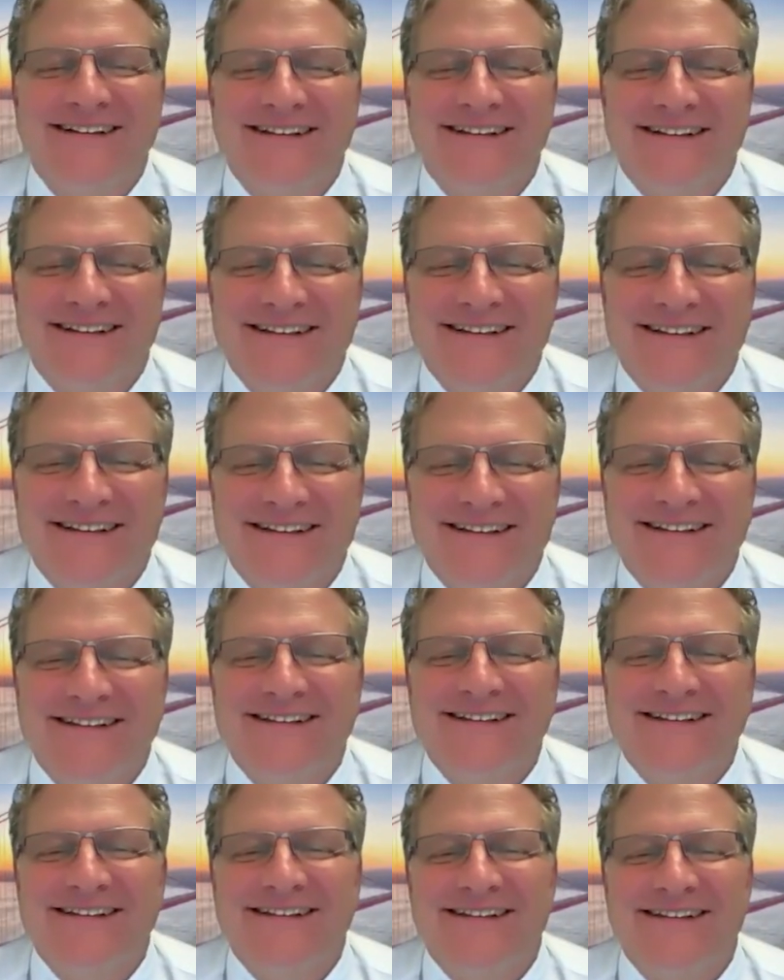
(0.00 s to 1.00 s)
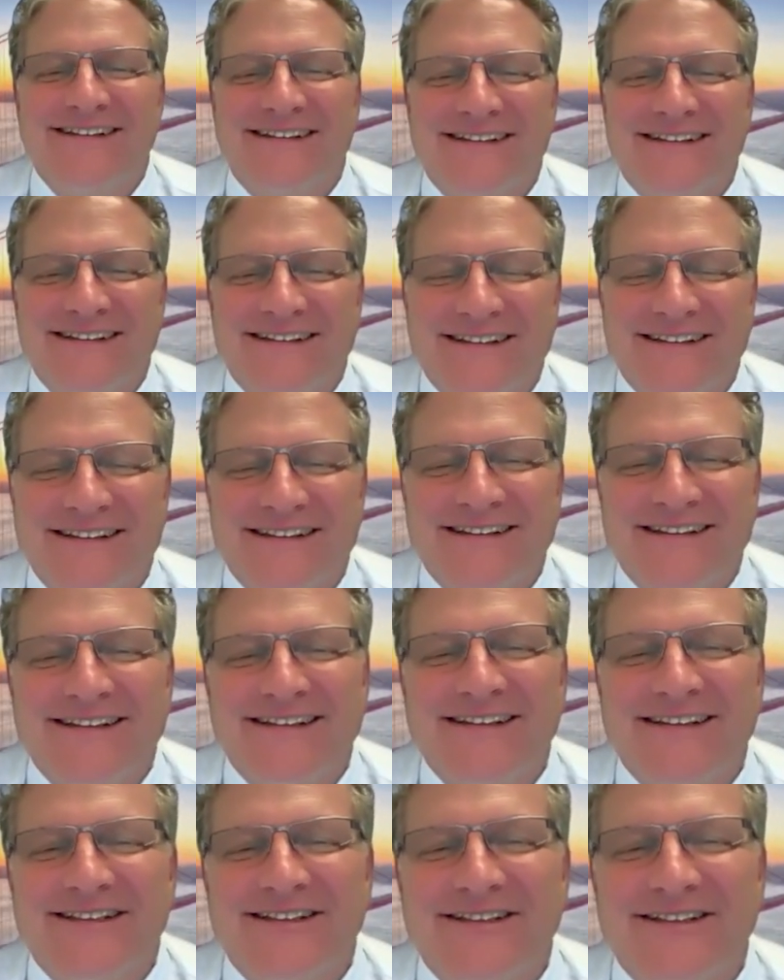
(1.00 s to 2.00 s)
that one a lot. DISC has
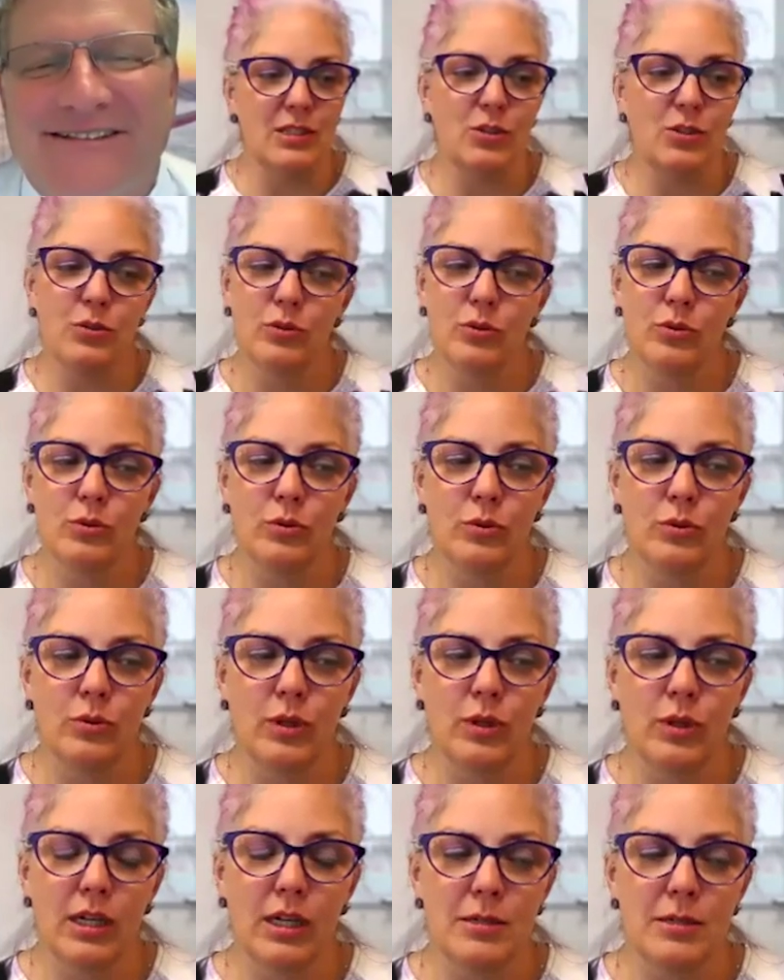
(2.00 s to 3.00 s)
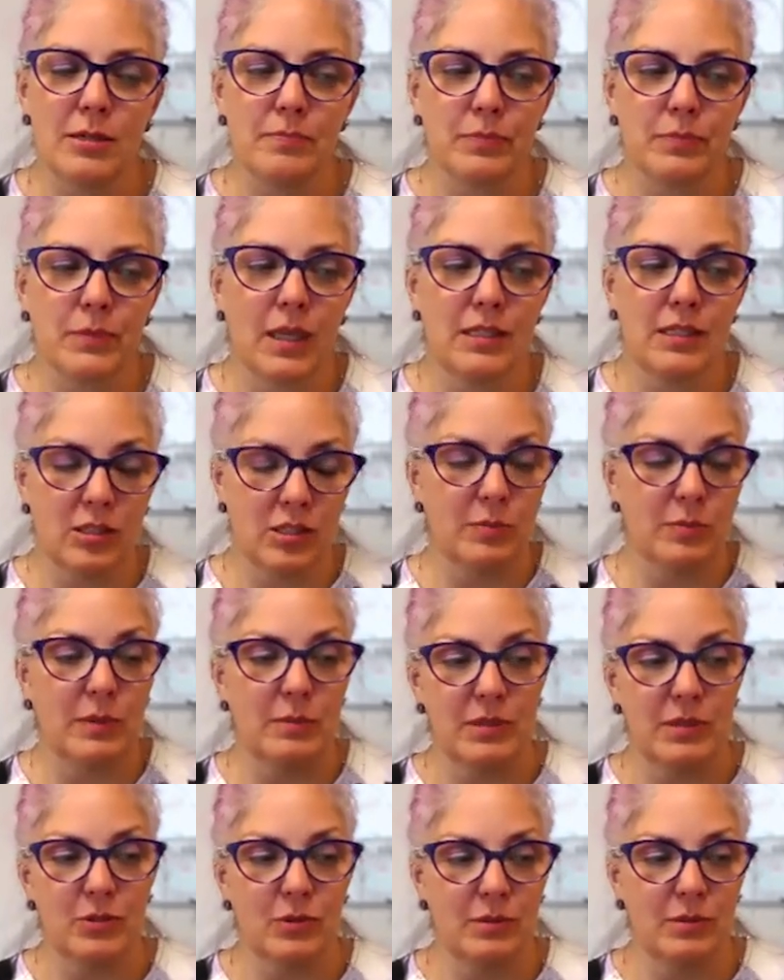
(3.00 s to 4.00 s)
just been
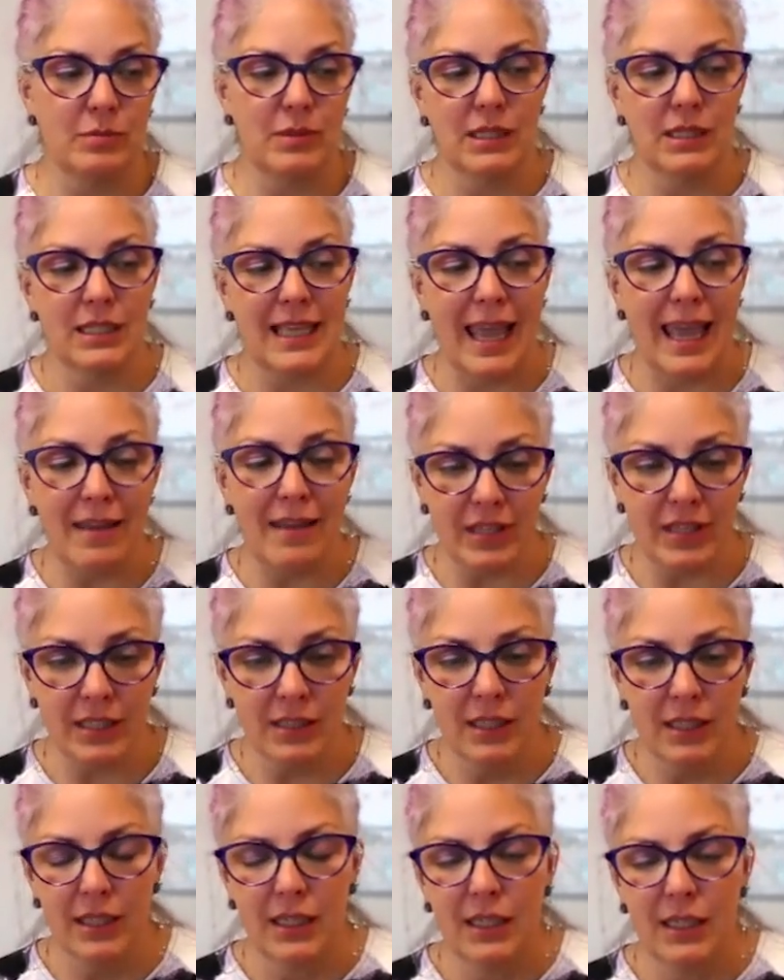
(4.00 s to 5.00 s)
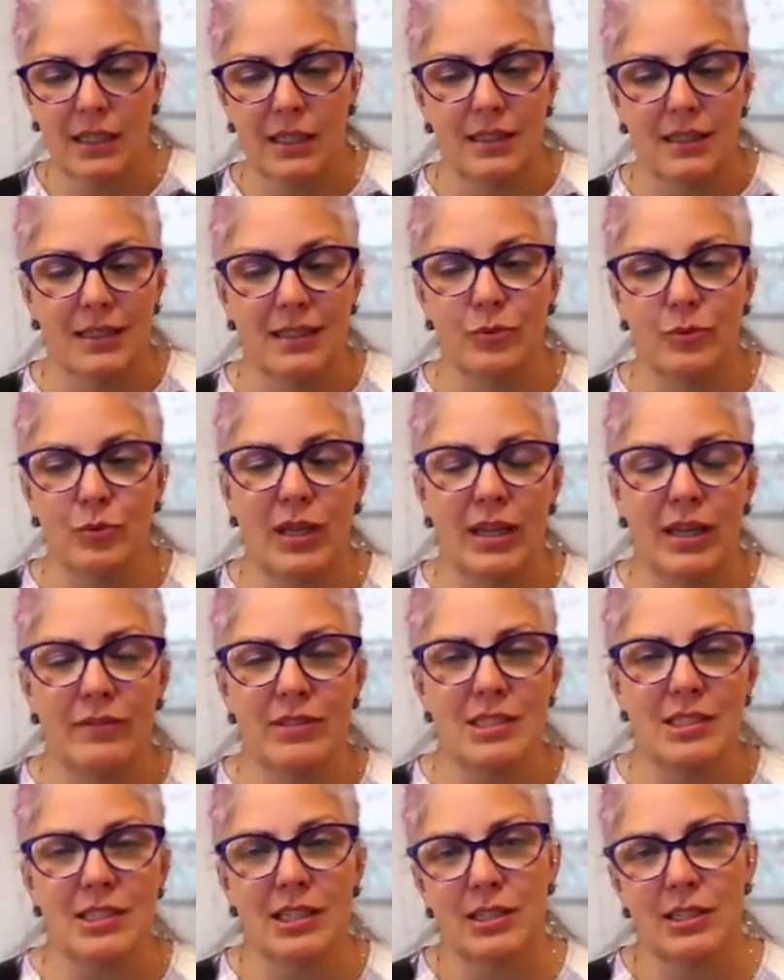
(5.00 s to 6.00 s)
between me and Kevin. We
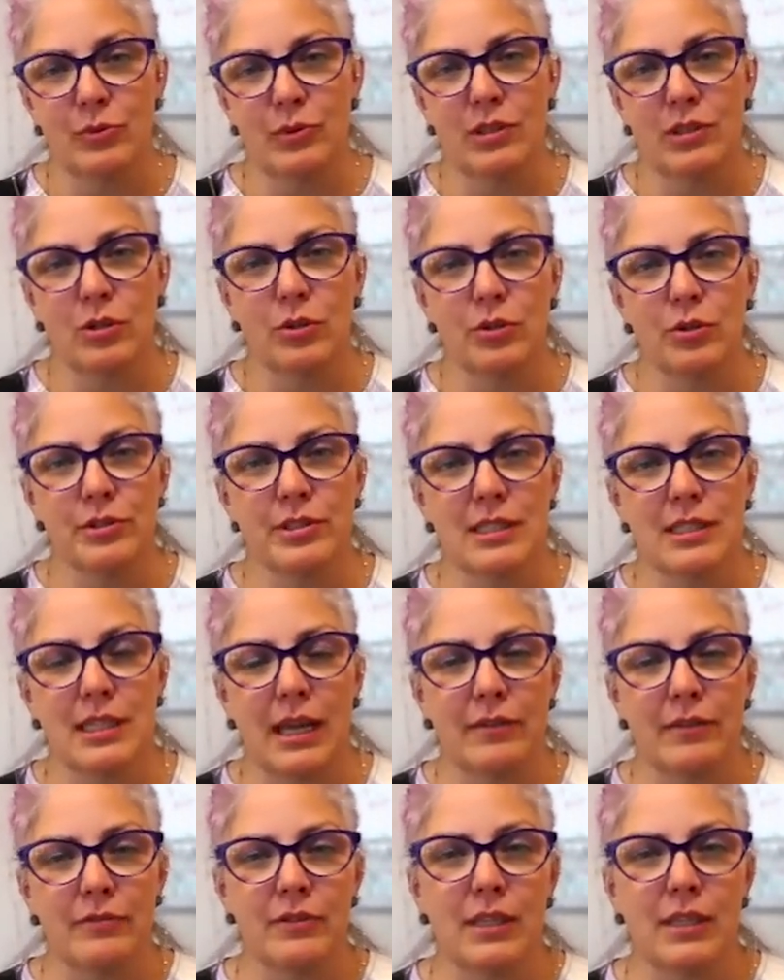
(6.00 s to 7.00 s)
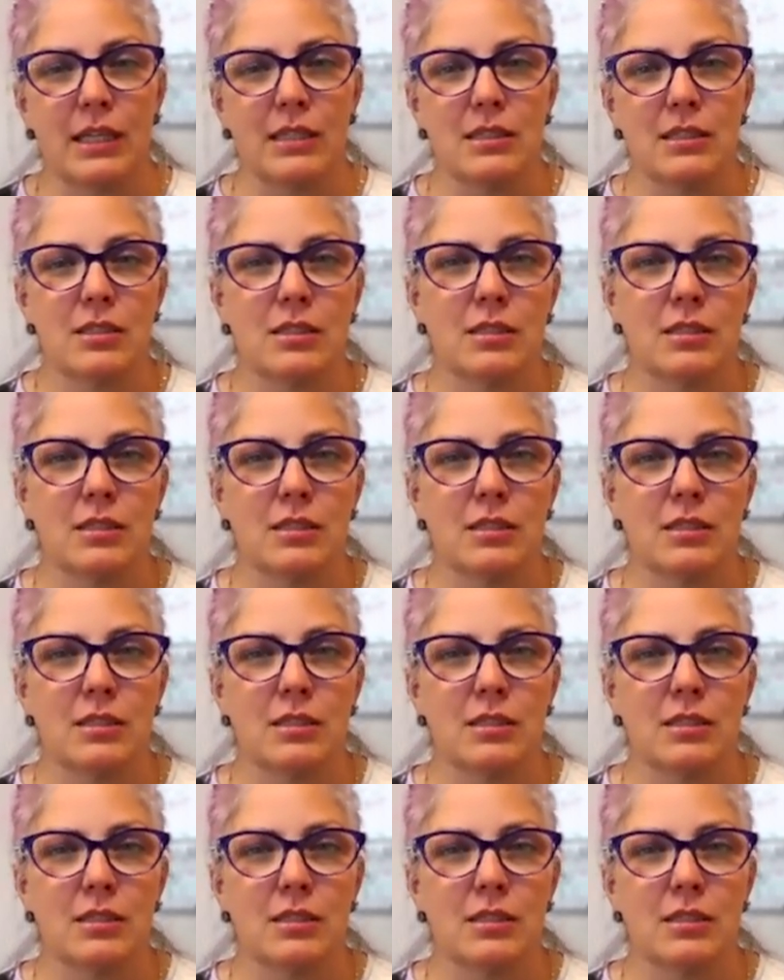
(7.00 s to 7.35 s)
haven't done it with the whole staff yet.